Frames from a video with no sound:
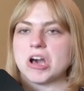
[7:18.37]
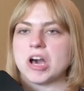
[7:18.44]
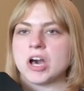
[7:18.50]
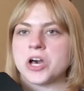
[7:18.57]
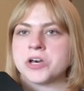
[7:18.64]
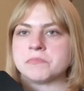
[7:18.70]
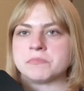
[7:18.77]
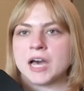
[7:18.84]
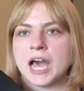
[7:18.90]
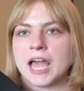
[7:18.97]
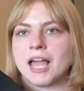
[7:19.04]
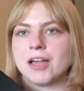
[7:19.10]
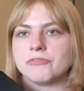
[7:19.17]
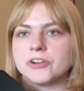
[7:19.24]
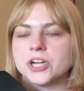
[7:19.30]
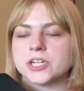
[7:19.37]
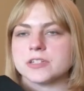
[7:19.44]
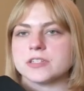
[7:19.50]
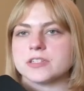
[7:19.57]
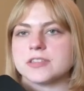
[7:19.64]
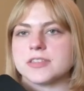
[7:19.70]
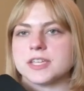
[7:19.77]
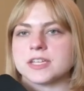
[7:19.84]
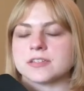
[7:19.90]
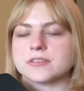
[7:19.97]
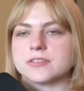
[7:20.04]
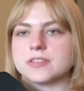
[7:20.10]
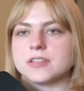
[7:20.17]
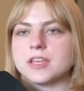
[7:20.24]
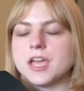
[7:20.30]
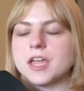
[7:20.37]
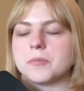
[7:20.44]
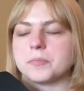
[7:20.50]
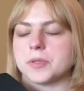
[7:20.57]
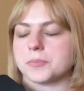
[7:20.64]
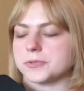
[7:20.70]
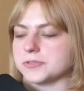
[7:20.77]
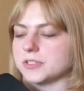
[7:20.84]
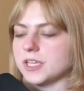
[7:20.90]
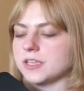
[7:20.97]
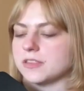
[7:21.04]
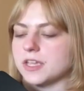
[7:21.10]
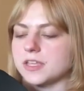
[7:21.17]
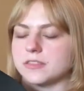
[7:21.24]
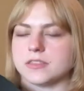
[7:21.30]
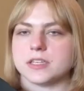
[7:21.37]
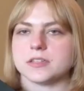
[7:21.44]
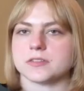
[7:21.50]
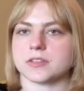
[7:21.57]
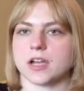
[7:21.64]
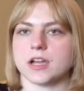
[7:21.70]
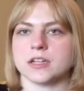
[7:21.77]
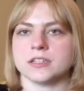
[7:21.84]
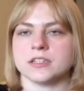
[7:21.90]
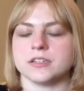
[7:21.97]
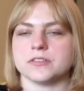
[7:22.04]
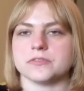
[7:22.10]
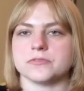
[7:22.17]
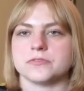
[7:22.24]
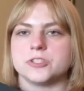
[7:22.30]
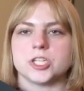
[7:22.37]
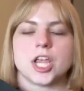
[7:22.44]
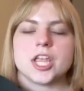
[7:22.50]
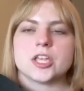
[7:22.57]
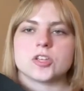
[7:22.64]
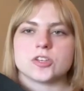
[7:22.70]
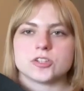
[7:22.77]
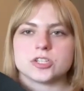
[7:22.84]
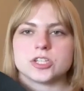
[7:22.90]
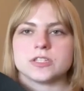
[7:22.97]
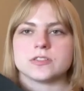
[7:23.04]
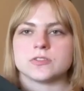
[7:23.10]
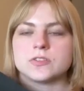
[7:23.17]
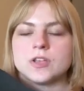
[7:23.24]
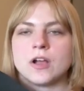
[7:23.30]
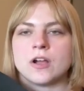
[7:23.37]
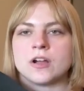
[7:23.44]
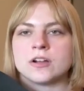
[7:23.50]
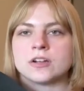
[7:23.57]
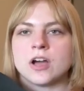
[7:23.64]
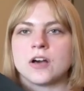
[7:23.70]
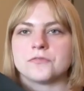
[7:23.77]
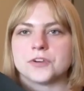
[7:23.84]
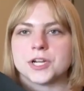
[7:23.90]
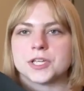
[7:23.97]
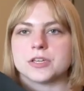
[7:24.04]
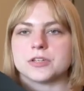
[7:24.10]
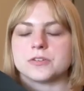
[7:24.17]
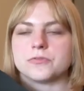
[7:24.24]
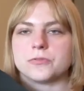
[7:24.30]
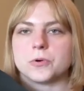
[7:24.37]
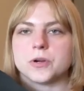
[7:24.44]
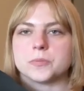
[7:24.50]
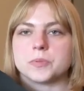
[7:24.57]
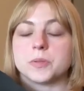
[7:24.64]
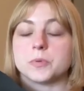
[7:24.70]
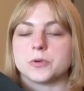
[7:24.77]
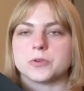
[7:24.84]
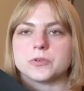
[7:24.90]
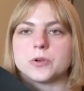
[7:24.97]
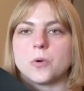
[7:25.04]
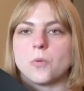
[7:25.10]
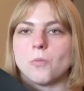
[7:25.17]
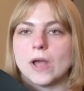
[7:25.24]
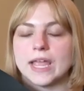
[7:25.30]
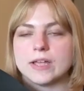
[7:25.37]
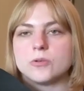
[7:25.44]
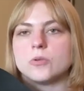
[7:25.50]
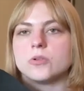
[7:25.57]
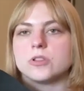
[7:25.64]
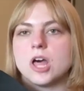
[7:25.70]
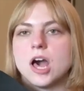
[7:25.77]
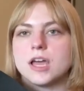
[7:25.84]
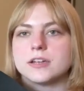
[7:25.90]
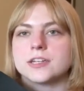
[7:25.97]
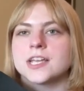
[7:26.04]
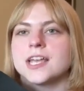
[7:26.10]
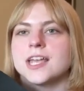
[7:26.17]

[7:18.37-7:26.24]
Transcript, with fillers: Um, I have heard things that people say that these kind of J cushions are not very good for people who don't weigh a whole lot,